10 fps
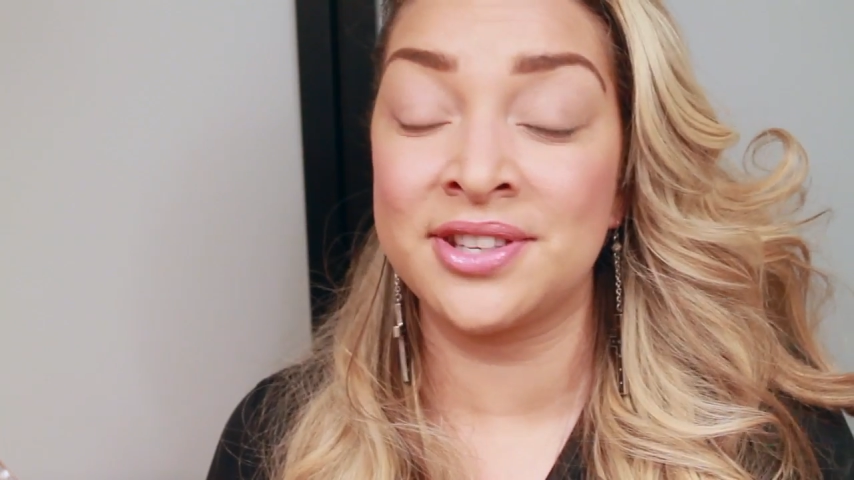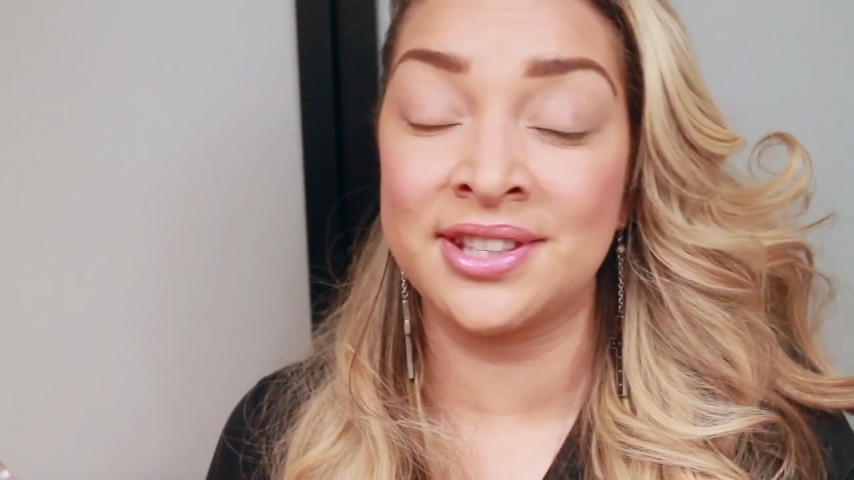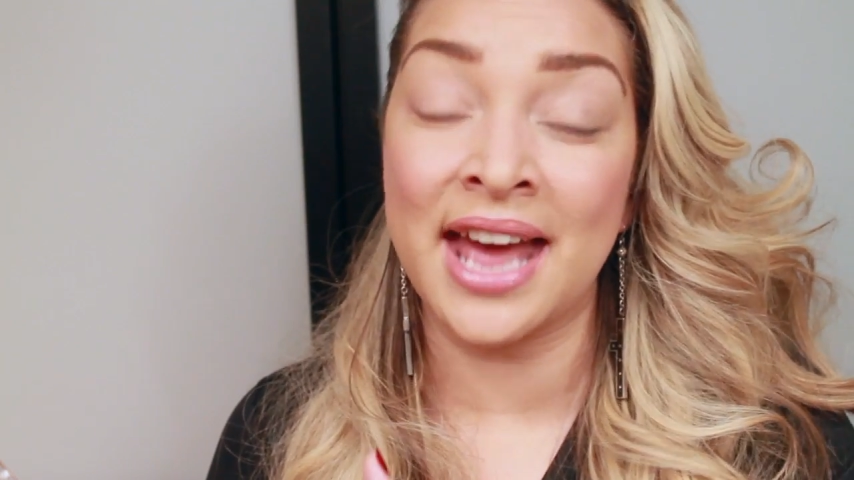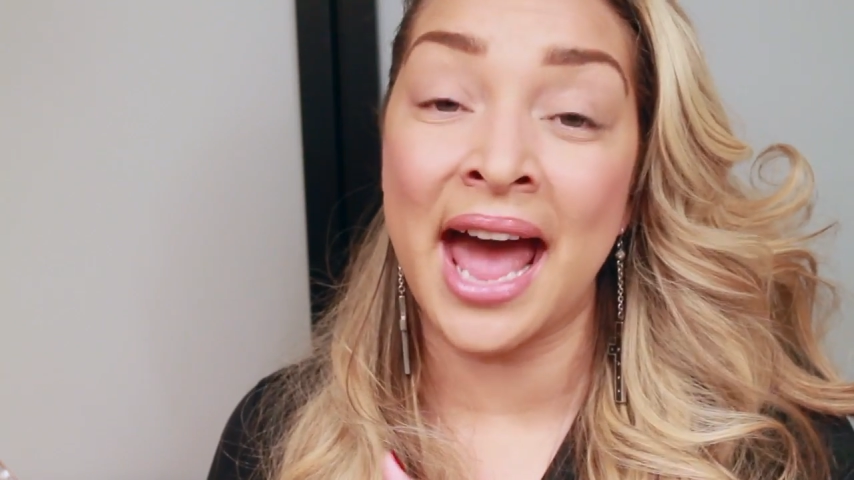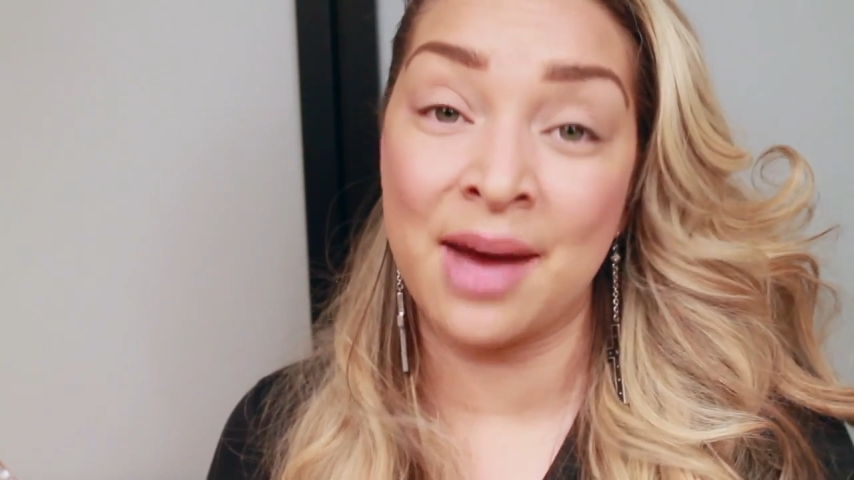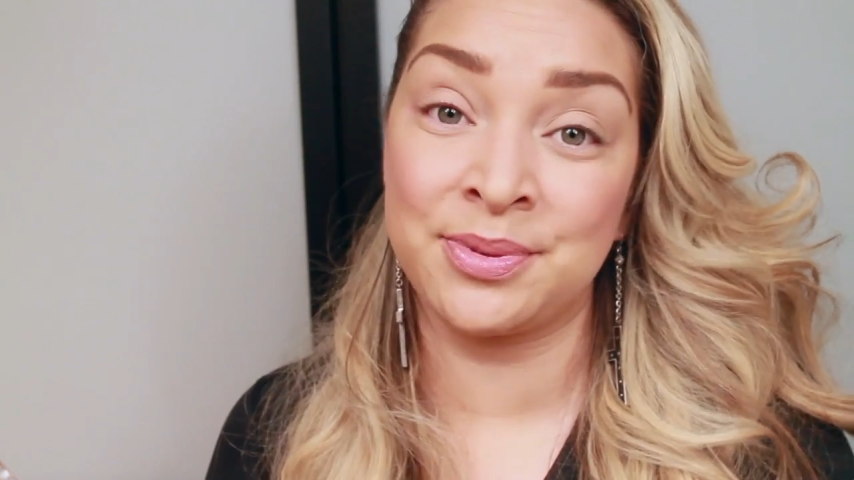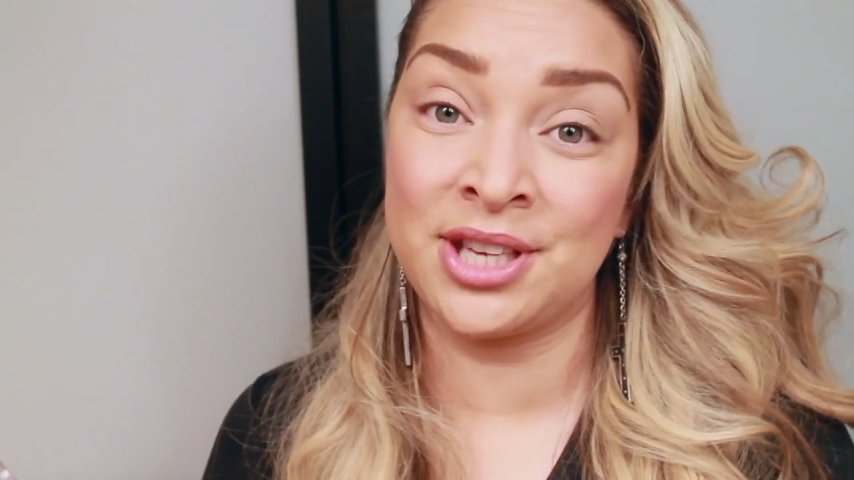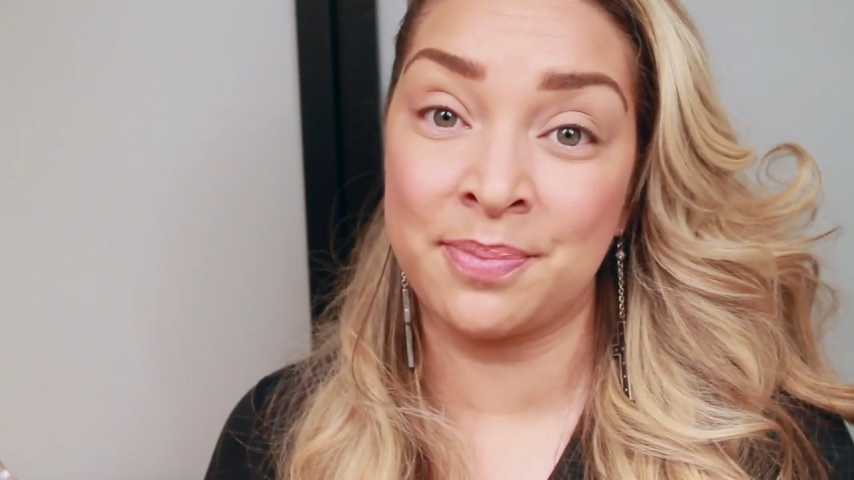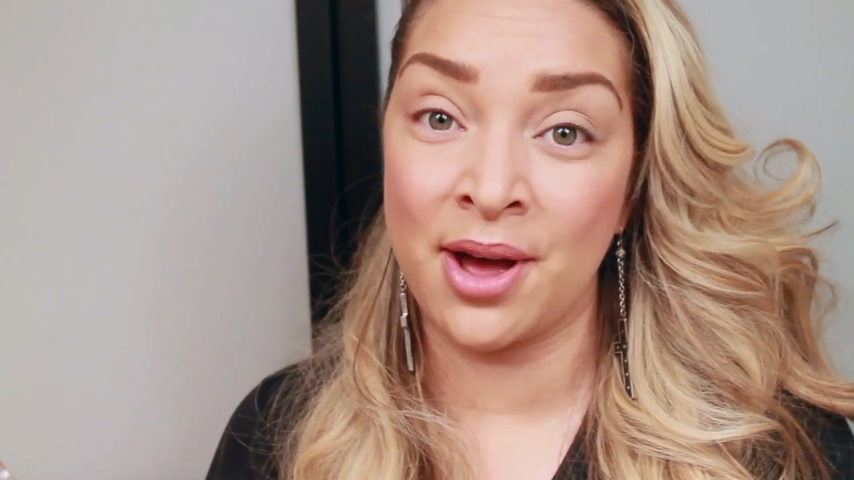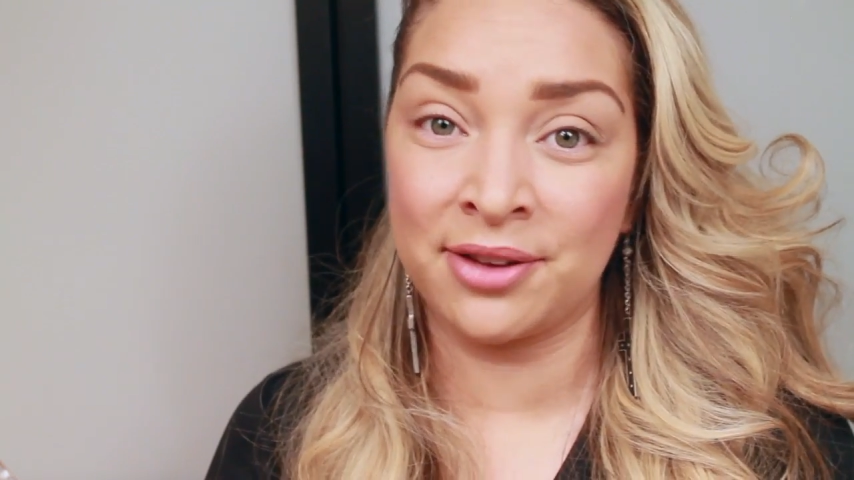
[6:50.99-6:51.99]
This is
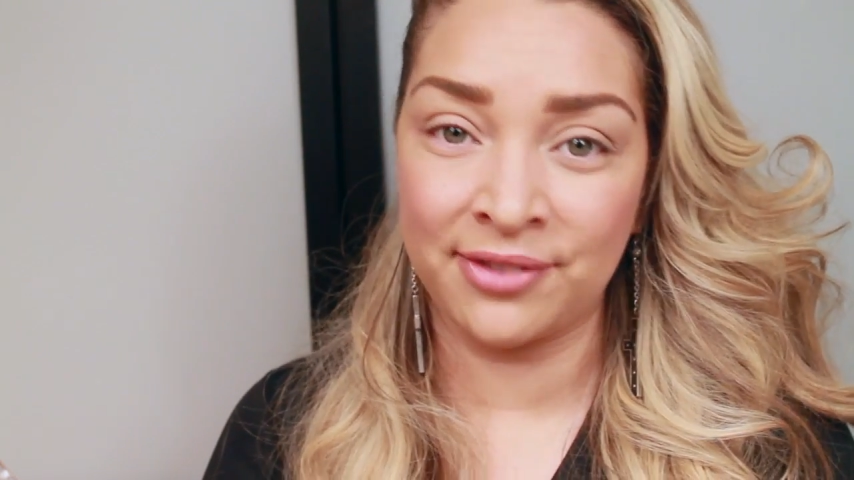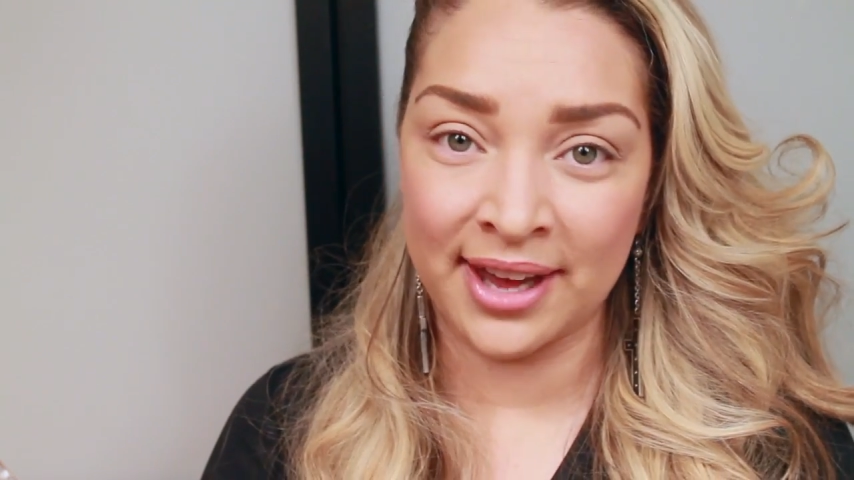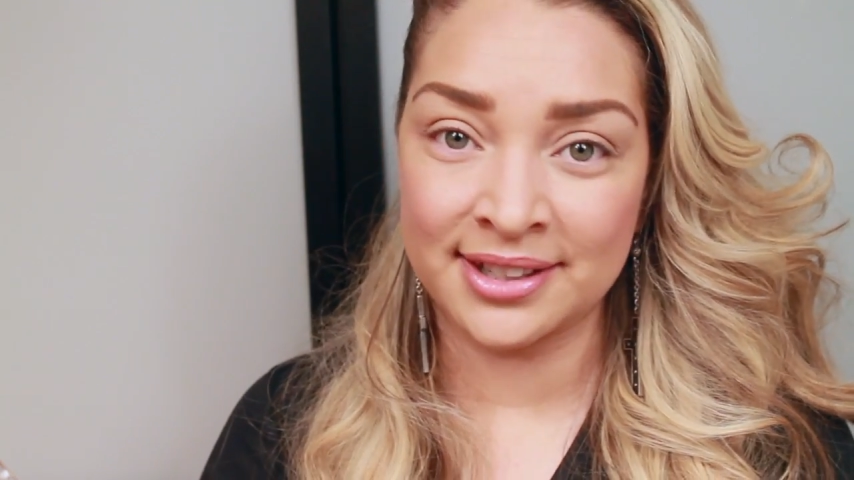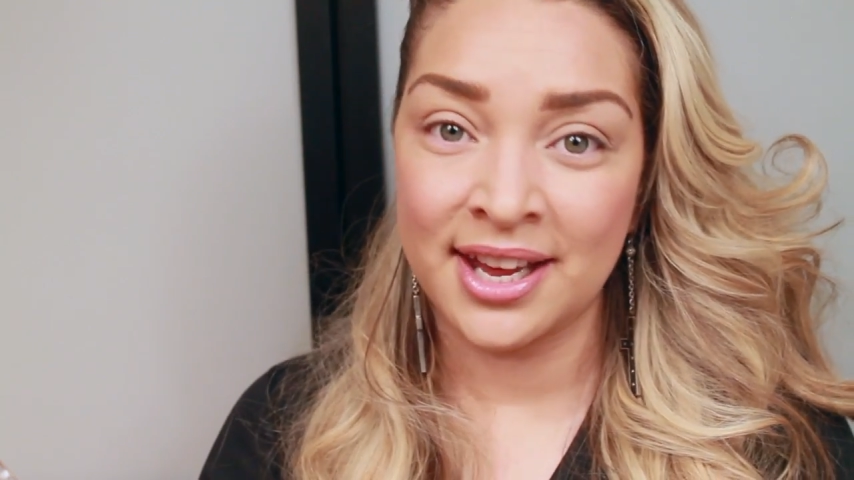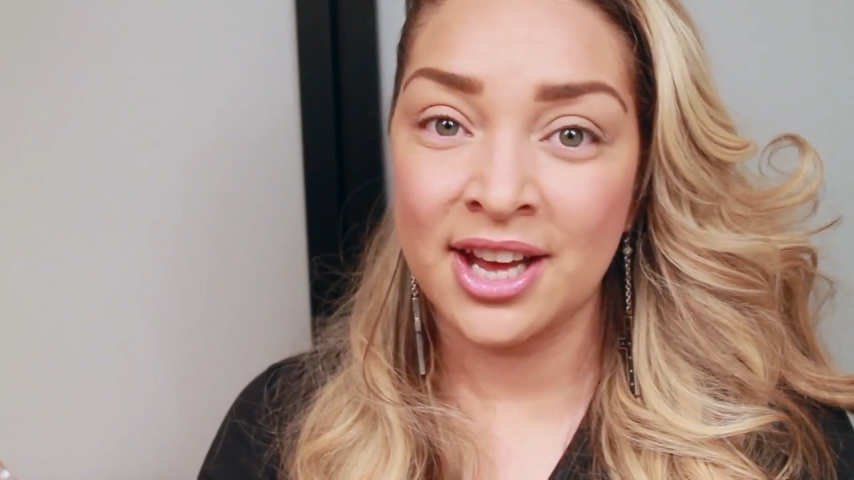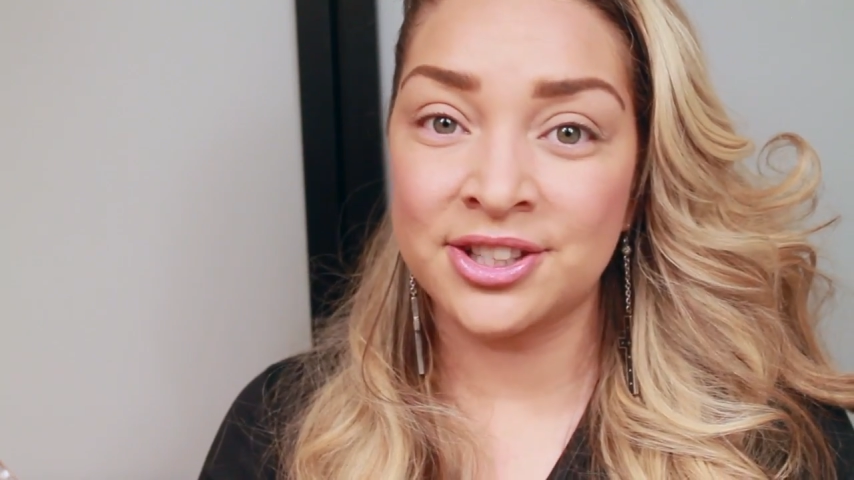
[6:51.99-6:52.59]
absolutely perfect.